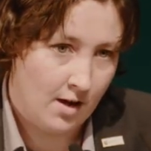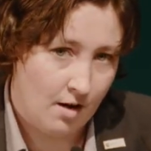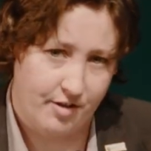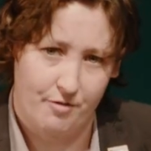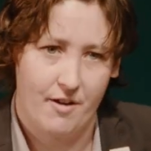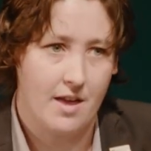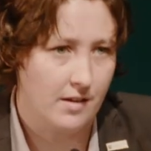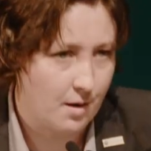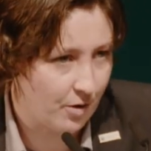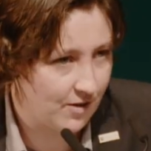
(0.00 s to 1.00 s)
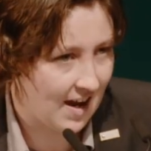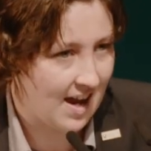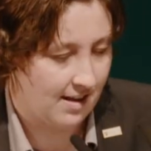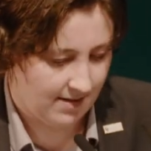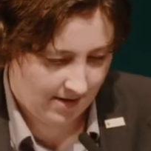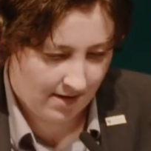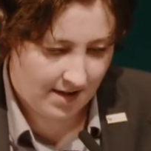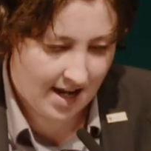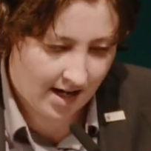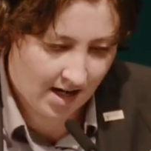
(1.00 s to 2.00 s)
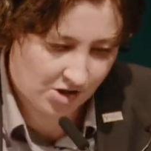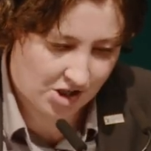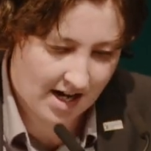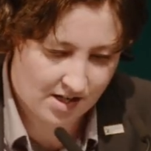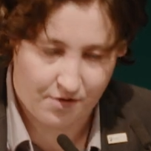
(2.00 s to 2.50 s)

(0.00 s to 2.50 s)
if they're failing to protect the NHS